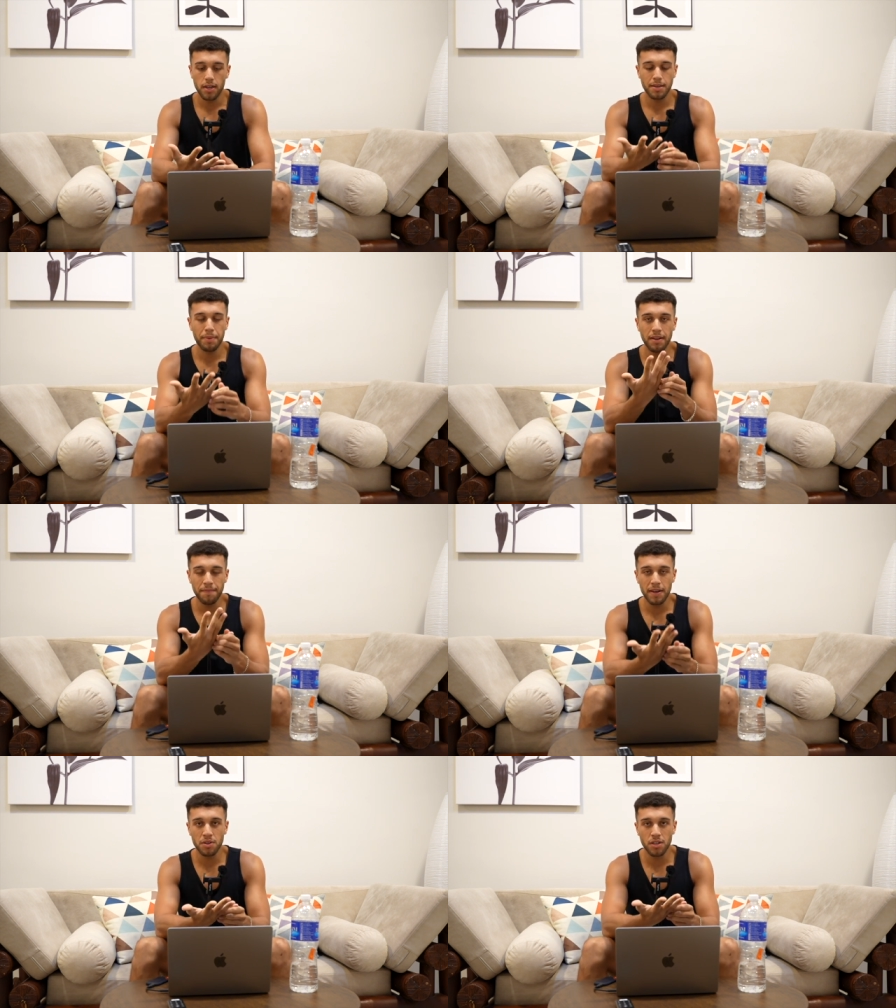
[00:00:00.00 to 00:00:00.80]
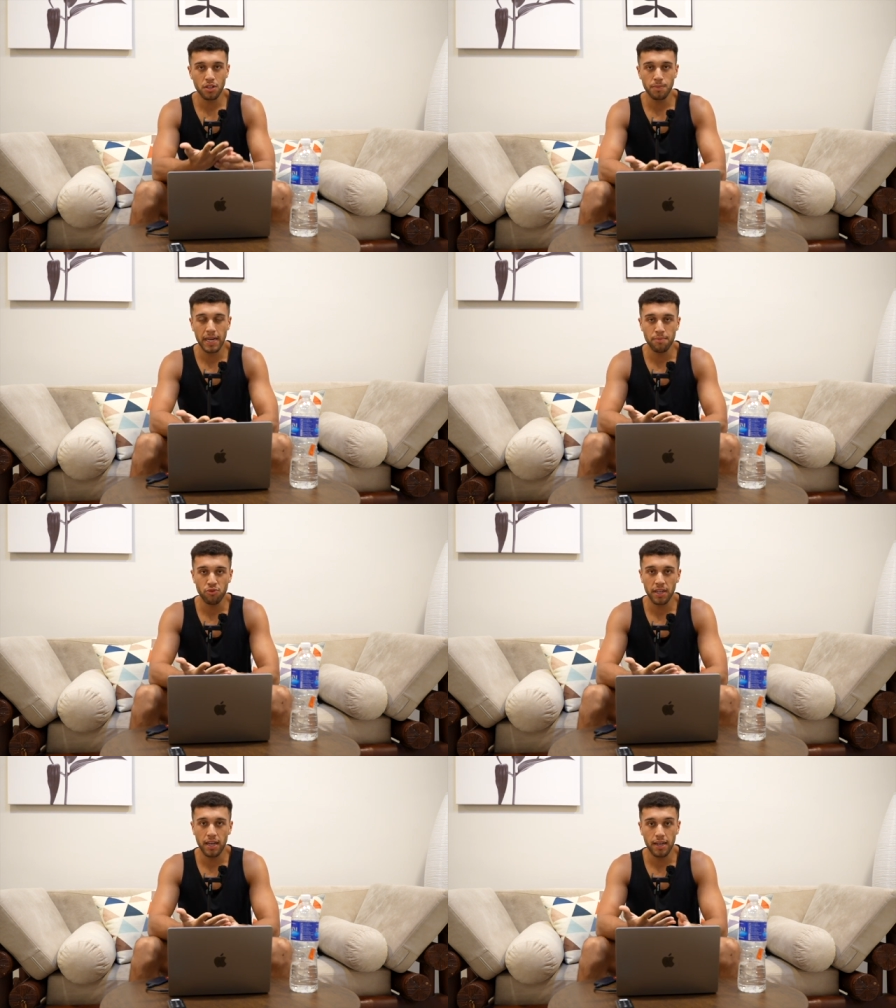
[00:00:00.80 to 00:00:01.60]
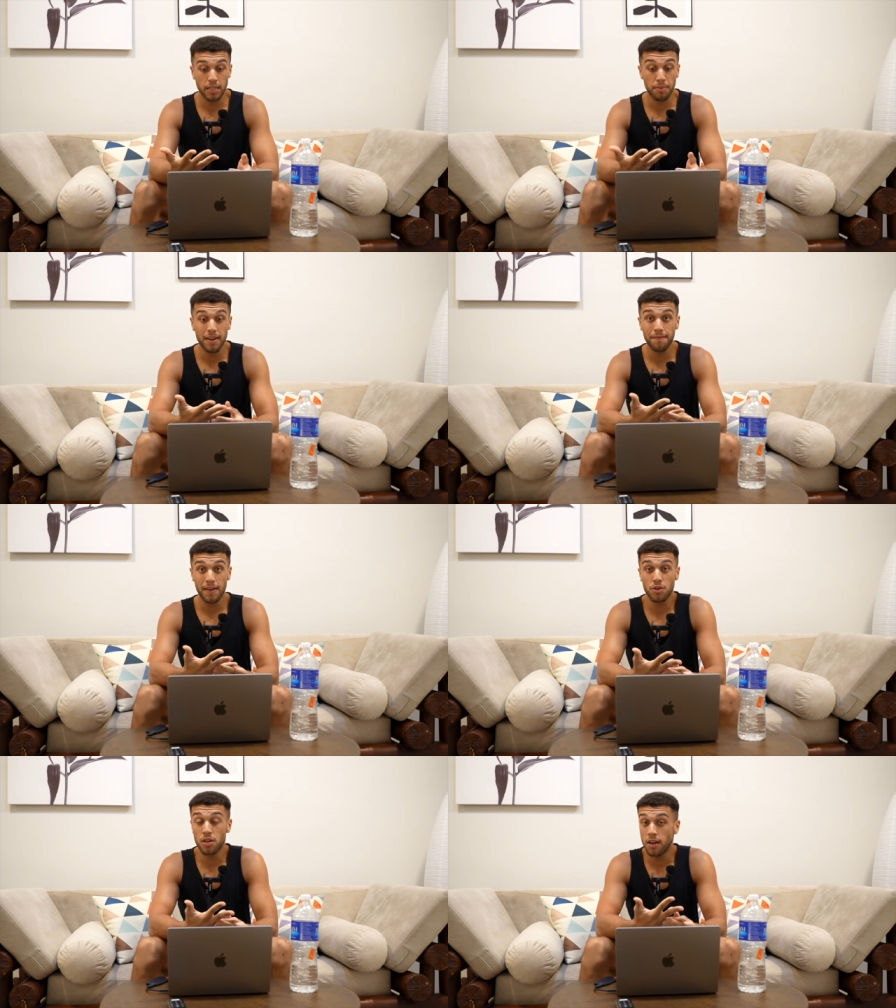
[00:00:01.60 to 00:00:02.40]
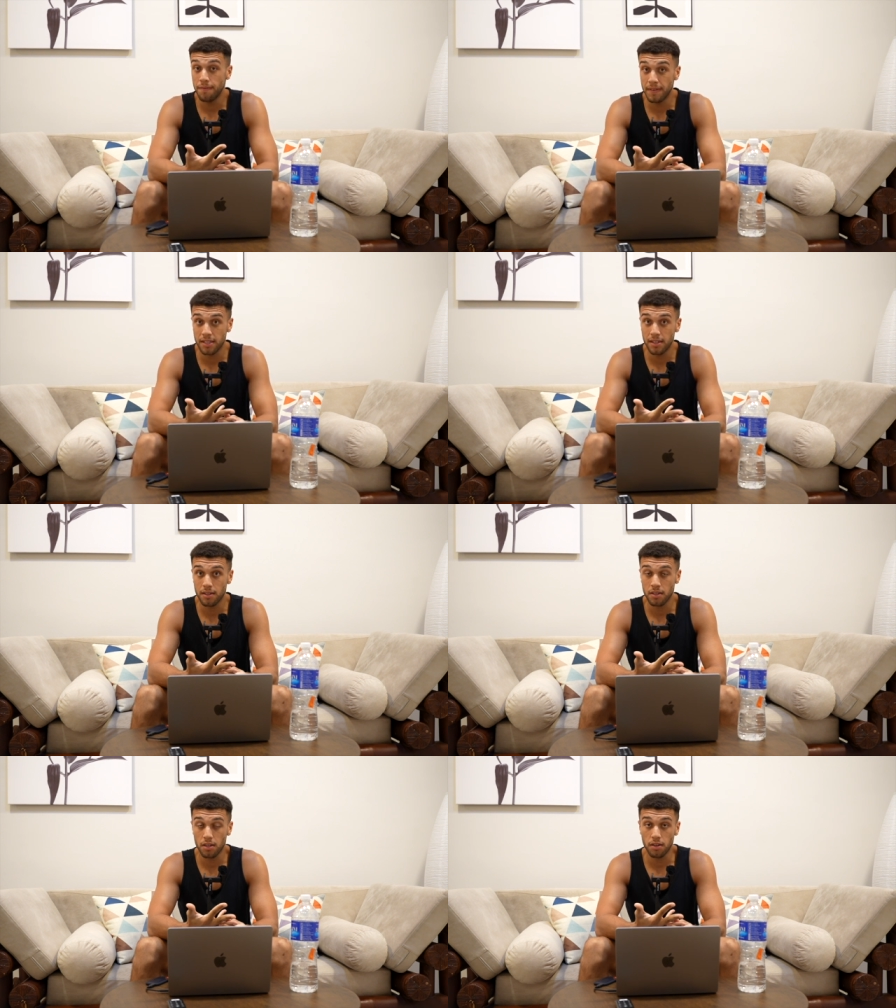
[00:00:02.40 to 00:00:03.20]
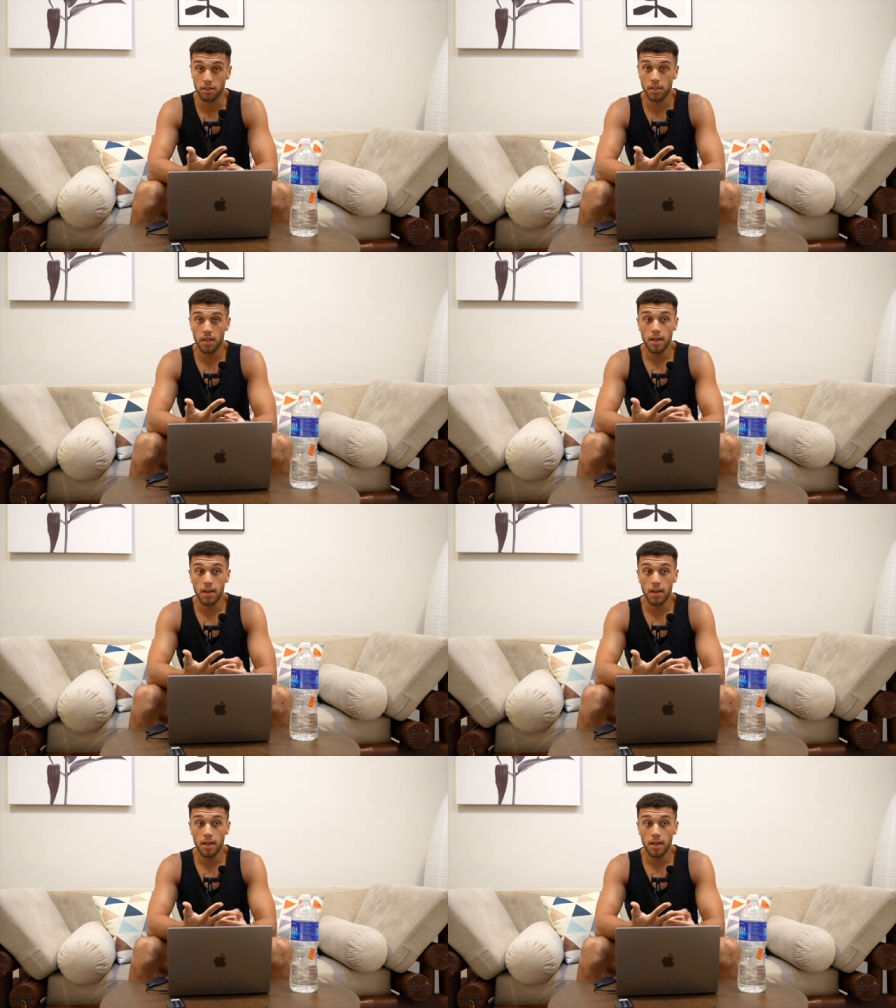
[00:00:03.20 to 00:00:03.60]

Spend a thousand on some camera gear, spend a thousand on investing into stocks,